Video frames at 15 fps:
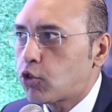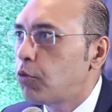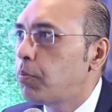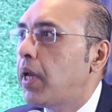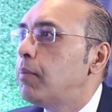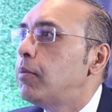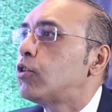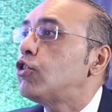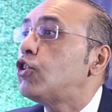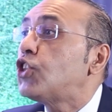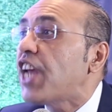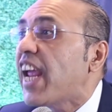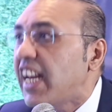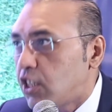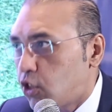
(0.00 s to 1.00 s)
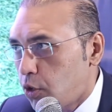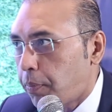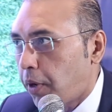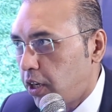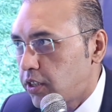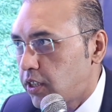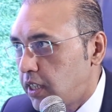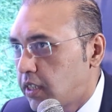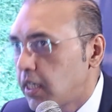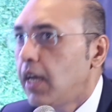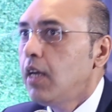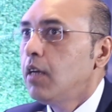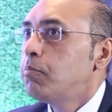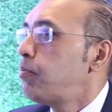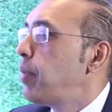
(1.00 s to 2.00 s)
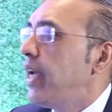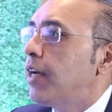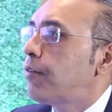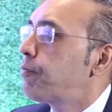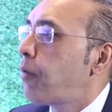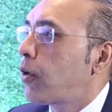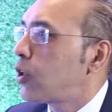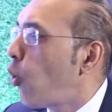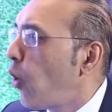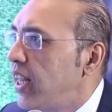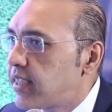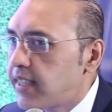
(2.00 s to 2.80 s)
should be able to change the policies, be it for the oil